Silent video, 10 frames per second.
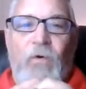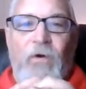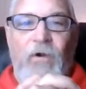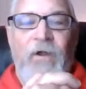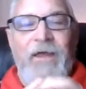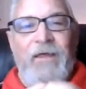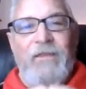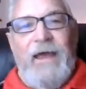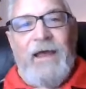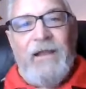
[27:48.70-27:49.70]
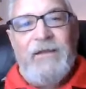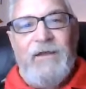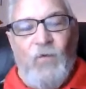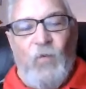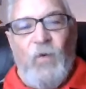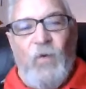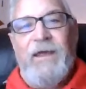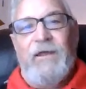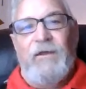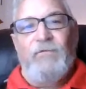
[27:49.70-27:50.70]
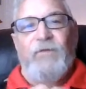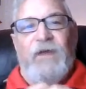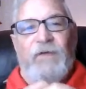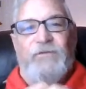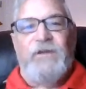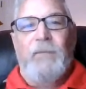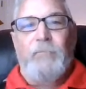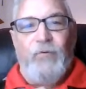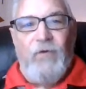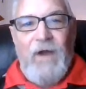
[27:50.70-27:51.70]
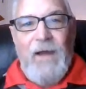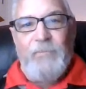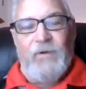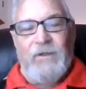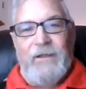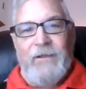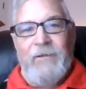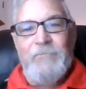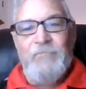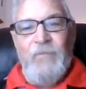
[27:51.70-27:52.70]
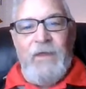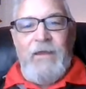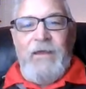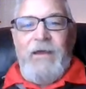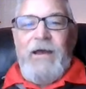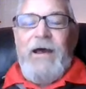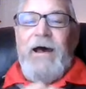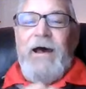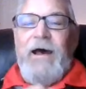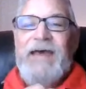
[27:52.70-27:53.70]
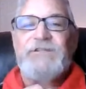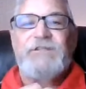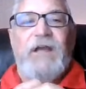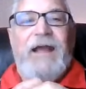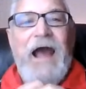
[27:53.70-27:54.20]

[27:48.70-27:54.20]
if done properly, has to constantly change.